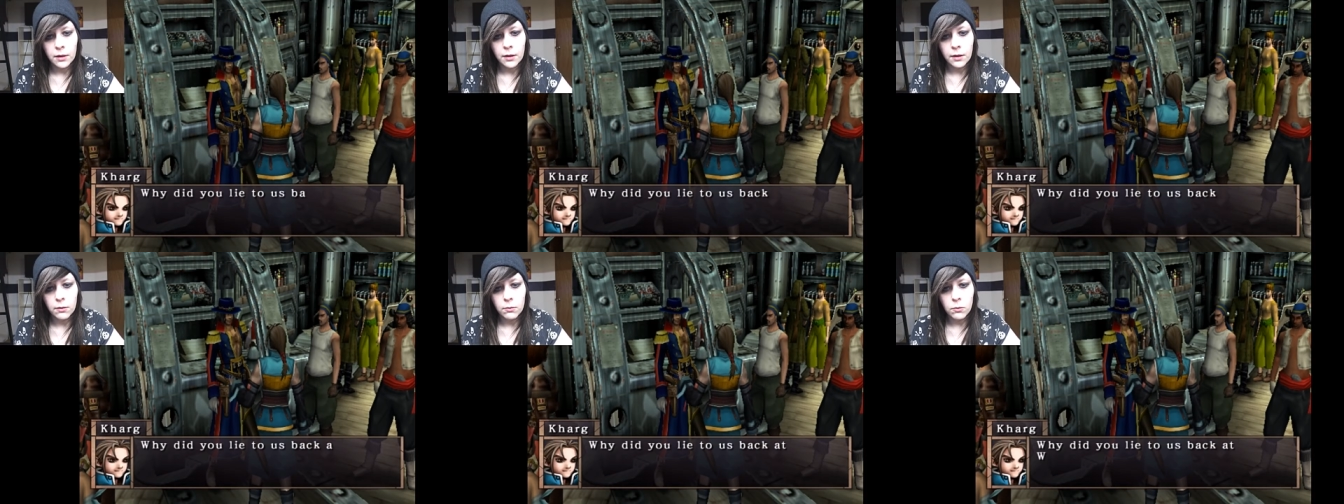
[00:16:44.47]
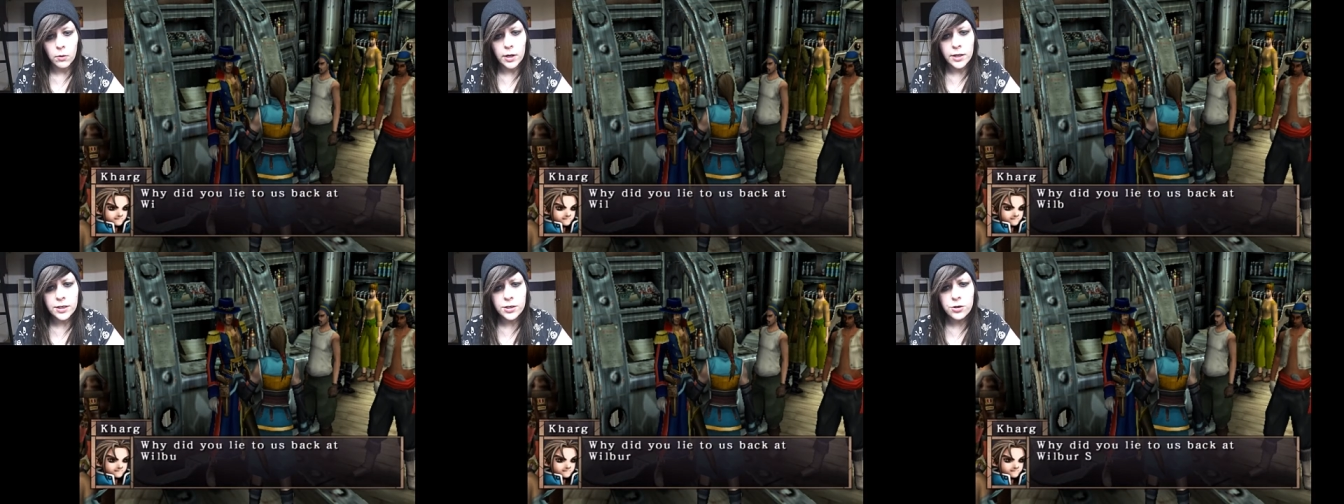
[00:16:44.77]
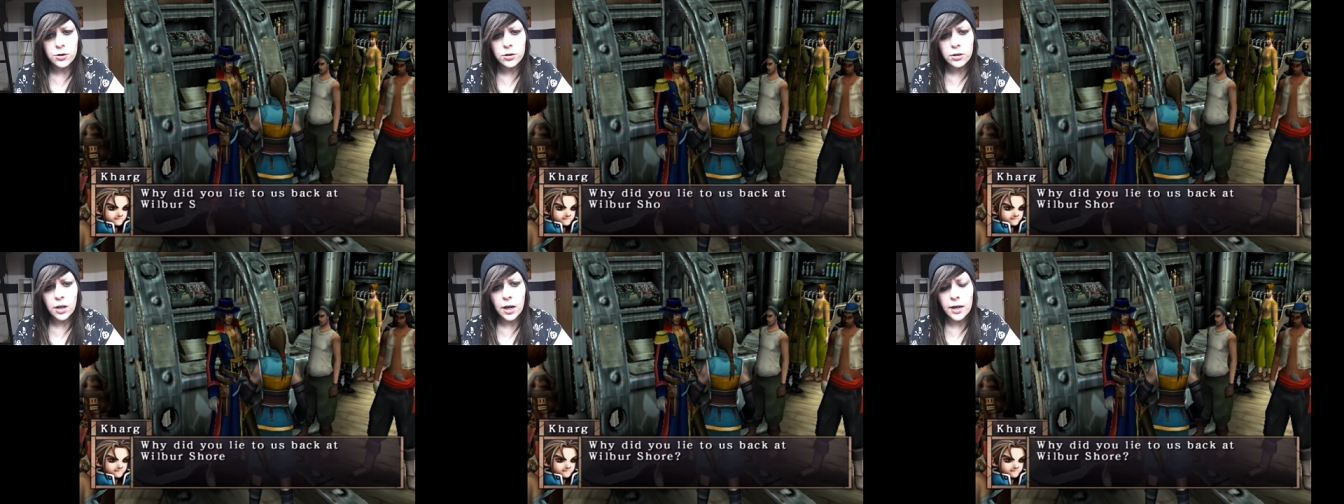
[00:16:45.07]
Why did
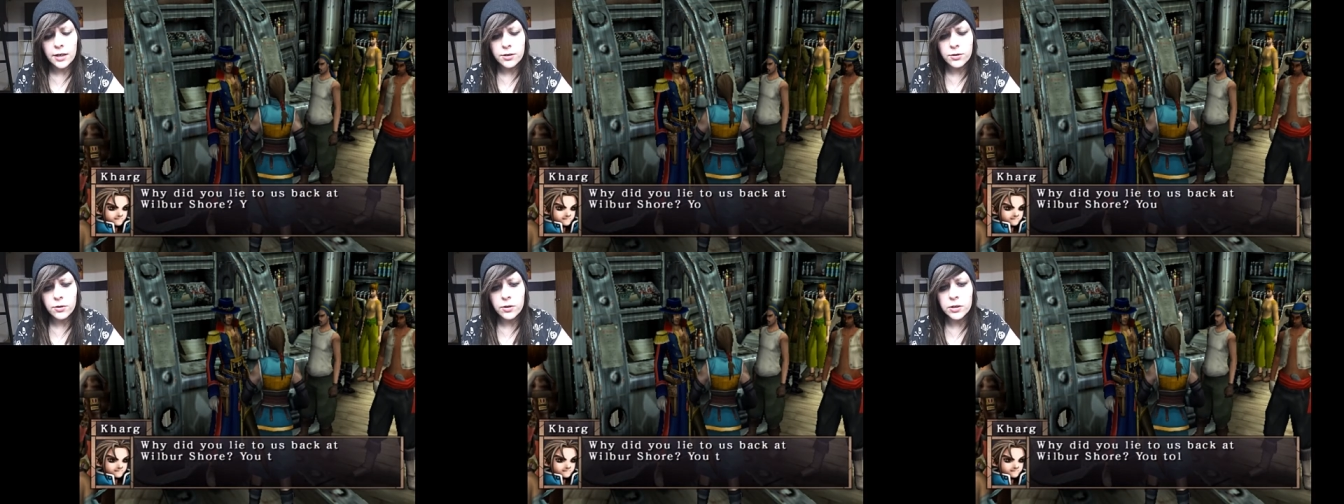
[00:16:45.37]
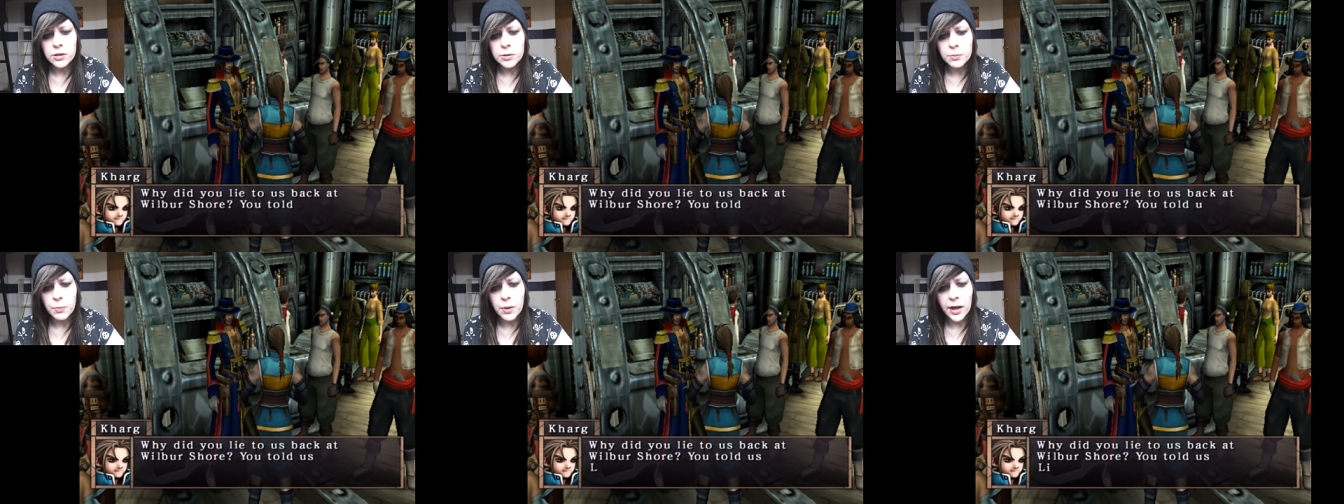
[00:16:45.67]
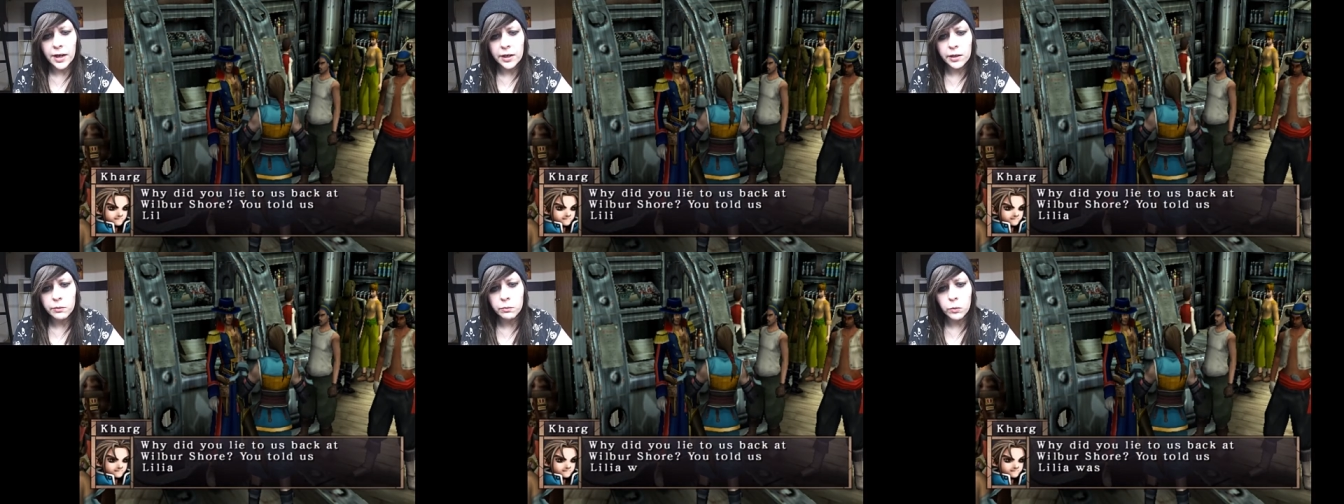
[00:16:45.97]
you lie to us
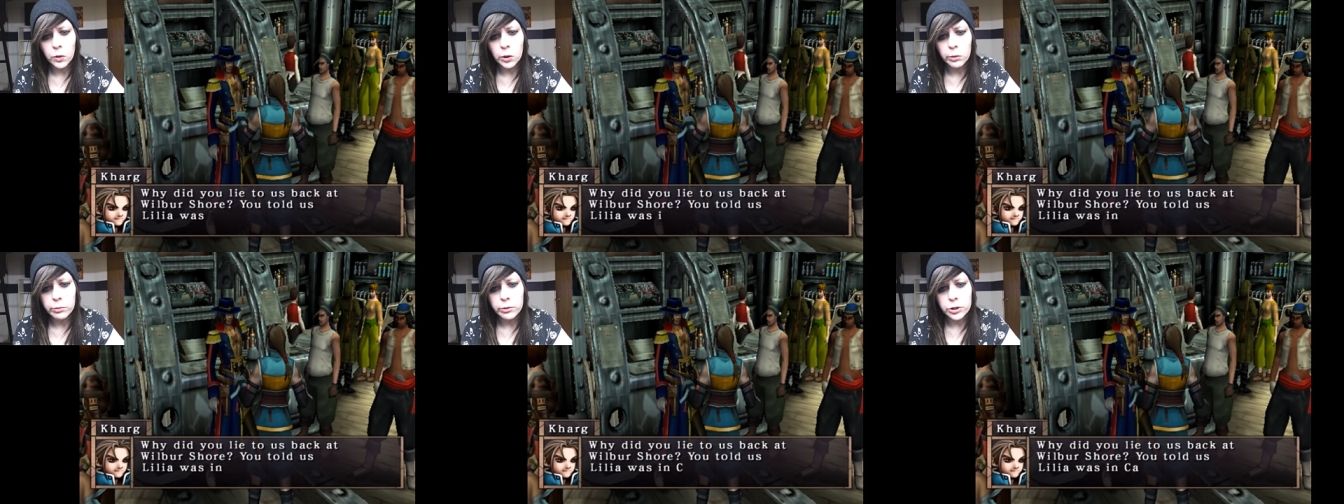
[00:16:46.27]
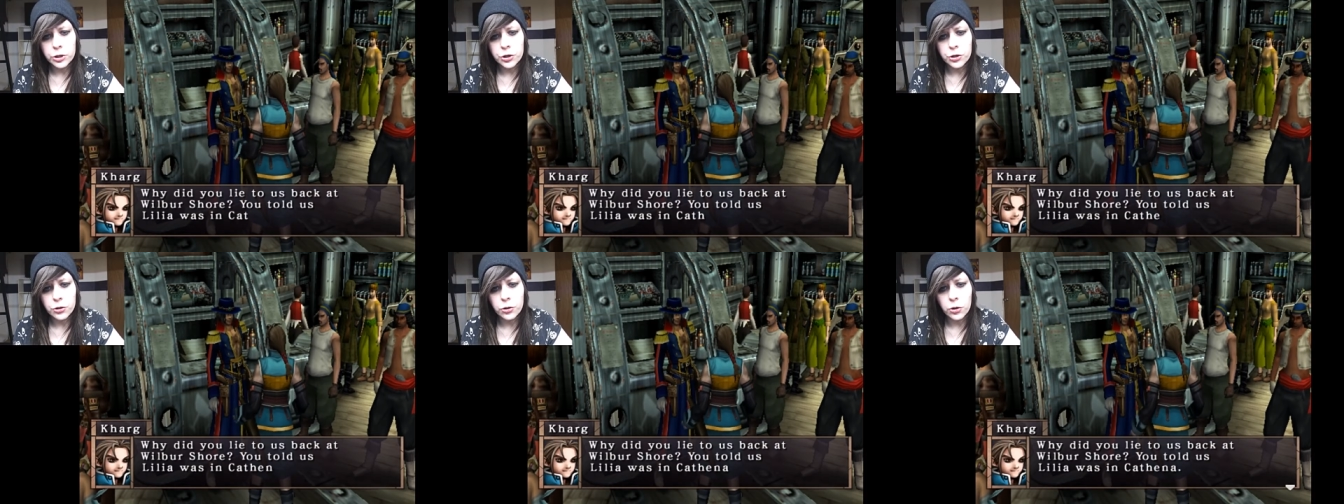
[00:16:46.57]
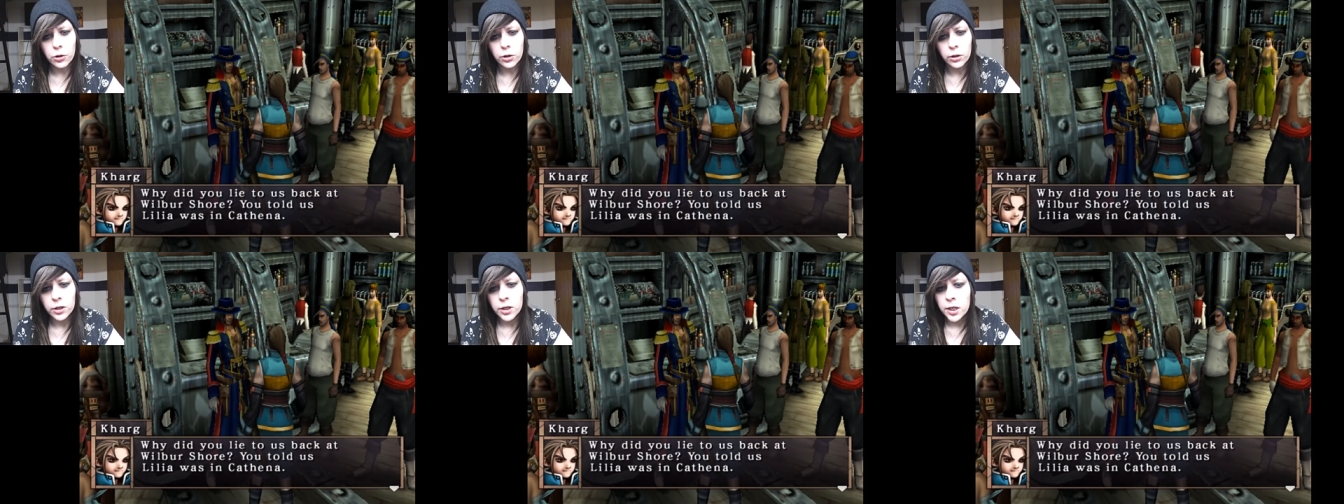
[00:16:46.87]
back at Wilbur
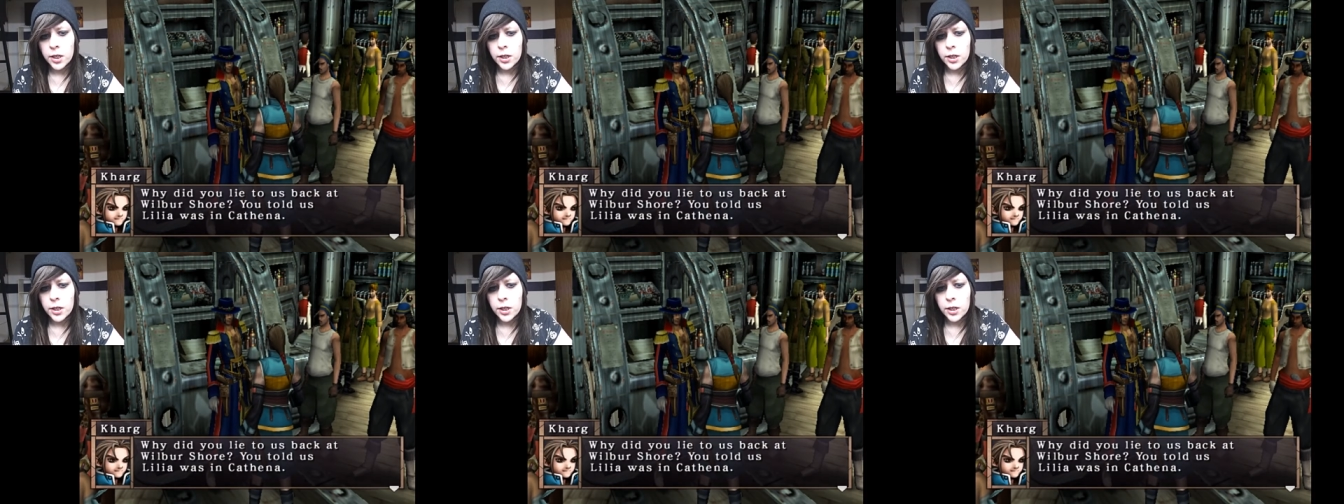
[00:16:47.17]
Shore?